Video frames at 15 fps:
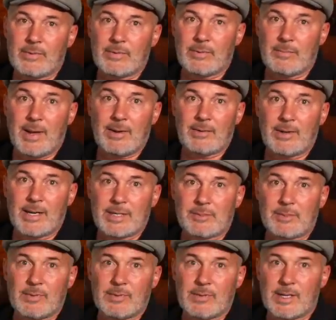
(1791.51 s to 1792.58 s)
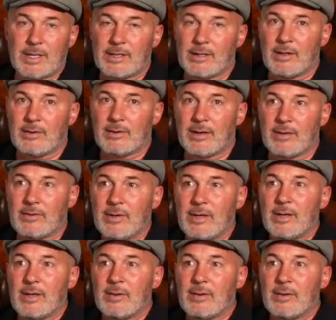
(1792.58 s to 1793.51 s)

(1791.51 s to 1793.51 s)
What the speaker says: Mountain Expo in Colorado.